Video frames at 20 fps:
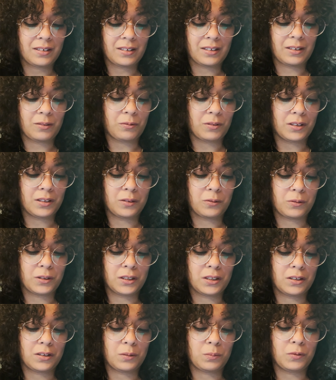I wanted to
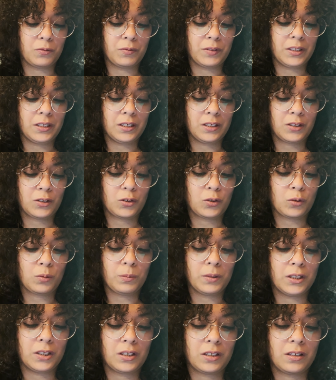watch this movie so
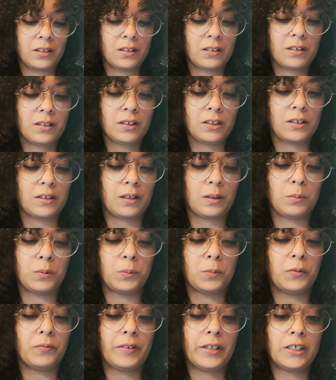much, and it's such a terrible
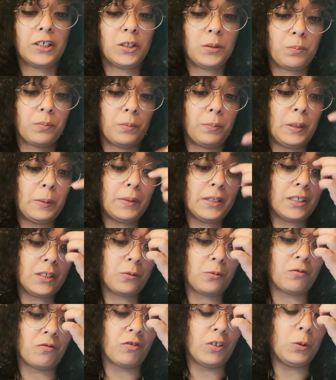movie. Maybe I
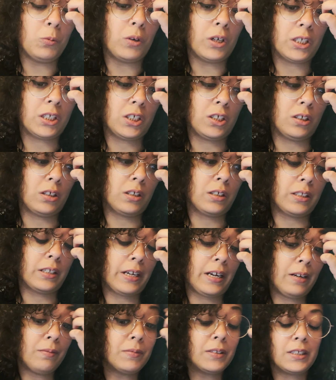should rewatch it, because I
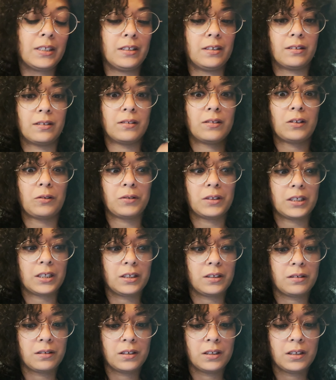haven't seen it since I was a kid.